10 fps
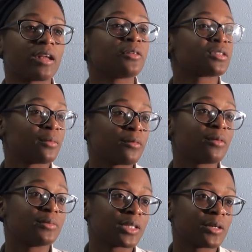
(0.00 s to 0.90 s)
I know some of
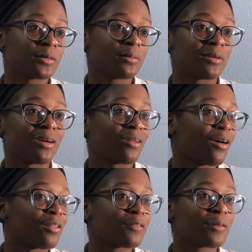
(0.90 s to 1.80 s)
them do, but not
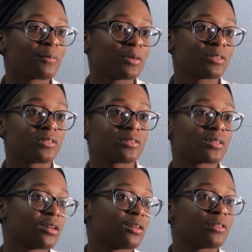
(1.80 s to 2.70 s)
all of them. You can
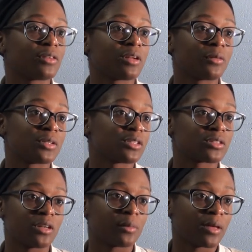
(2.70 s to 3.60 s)
just click on a video and it just
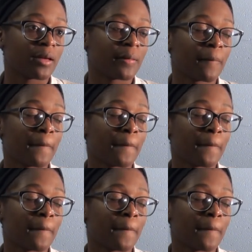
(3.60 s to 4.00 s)
started playing.